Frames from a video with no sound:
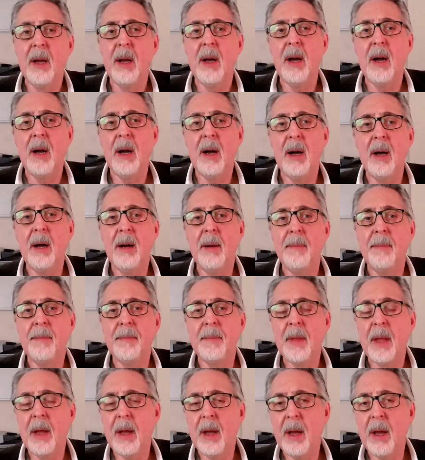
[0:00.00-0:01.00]

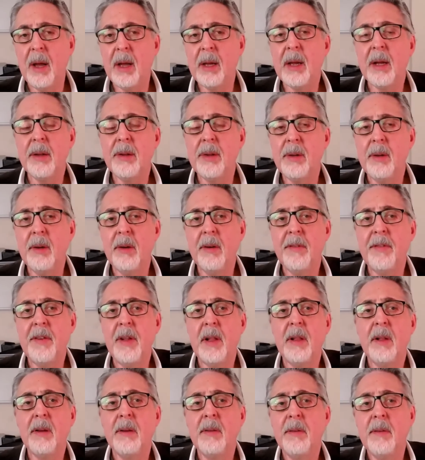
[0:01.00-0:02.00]
I got to know a
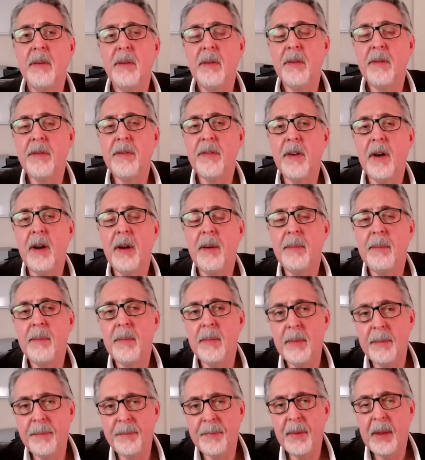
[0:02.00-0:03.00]
fellow
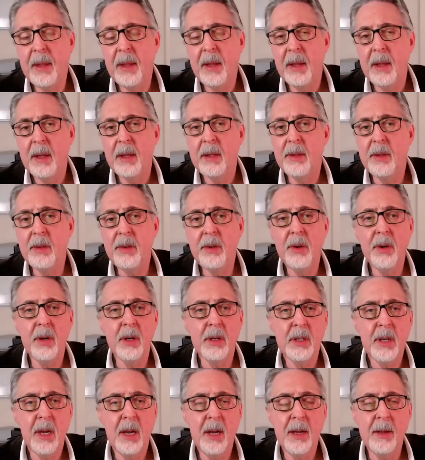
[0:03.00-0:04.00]
from the New York
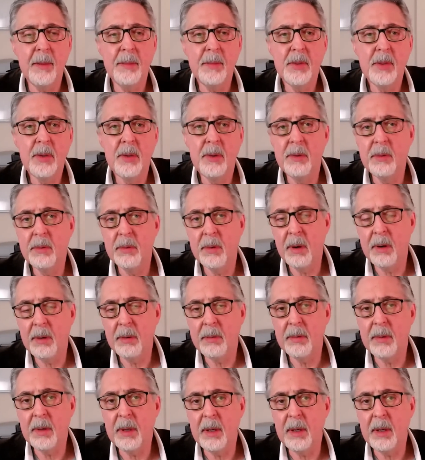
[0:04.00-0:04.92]
Times who wrote